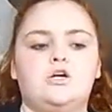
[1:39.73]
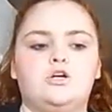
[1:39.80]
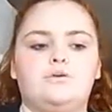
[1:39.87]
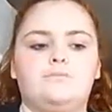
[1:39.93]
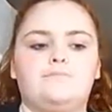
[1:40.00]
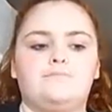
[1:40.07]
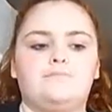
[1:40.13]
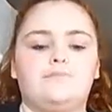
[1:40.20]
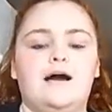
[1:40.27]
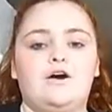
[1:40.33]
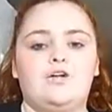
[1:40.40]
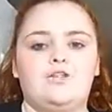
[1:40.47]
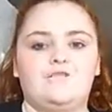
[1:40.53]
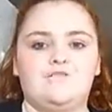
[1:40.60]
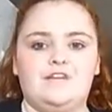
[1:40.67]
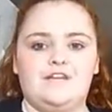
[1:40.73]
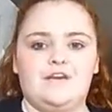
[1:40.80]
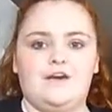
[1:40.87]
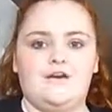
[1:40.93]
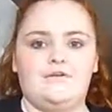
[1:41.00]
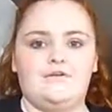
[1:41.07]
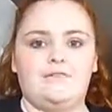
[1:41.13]
my other
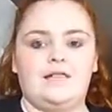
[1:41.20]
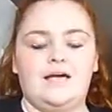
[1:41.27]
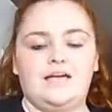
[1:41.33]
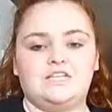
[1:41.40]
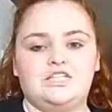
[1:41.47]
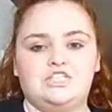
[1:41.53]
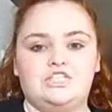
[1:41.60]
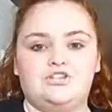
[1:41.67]
video last